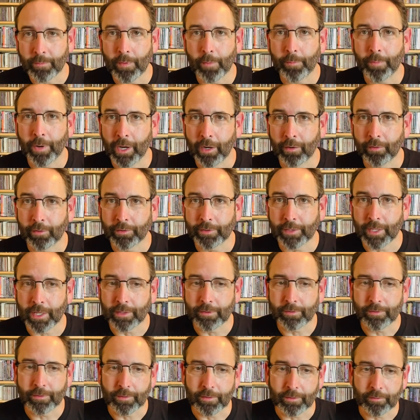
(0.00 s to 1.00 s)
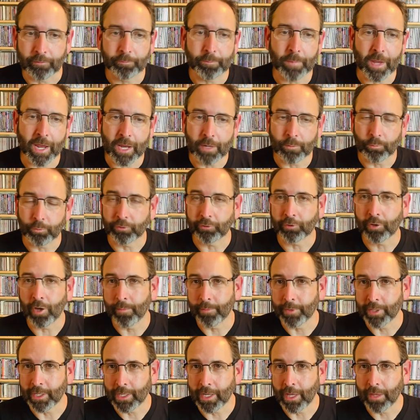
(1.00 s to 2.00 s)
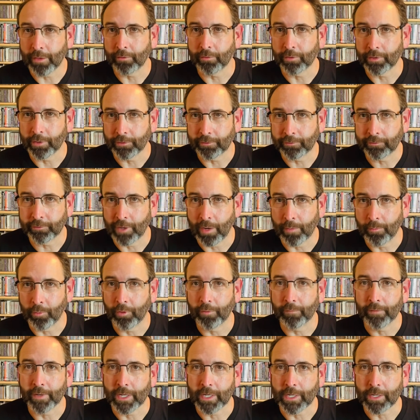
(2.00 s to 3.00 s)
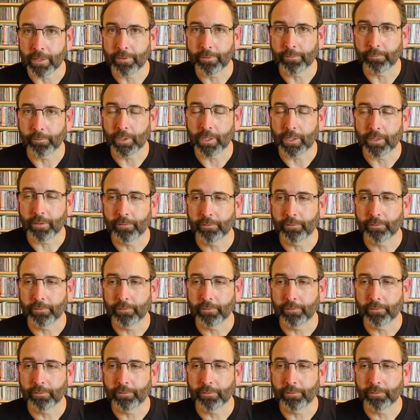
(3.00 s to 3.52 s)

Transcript: apparent that this band was coming together in the summer of 83.